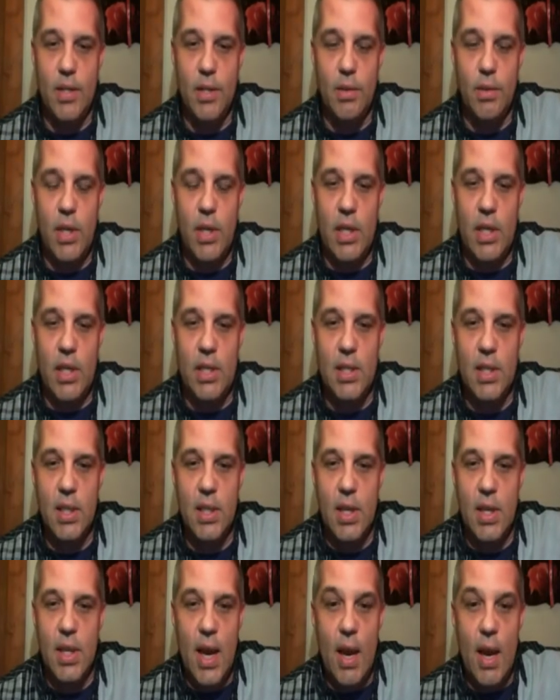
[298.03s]
the
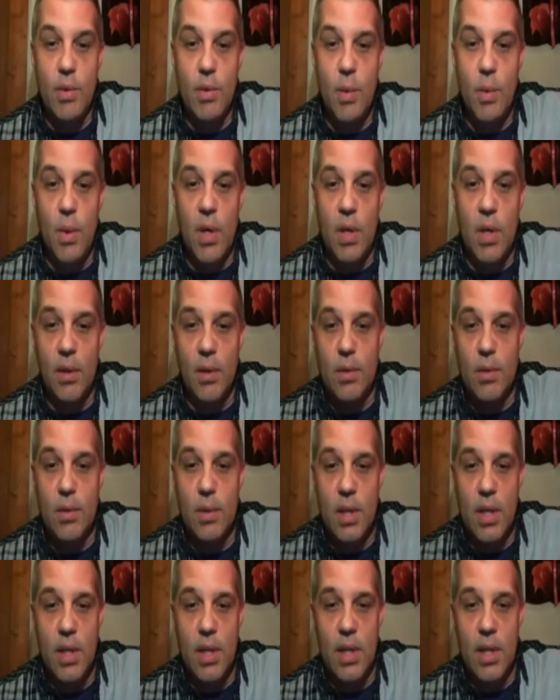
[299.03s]
streets, I was one of those.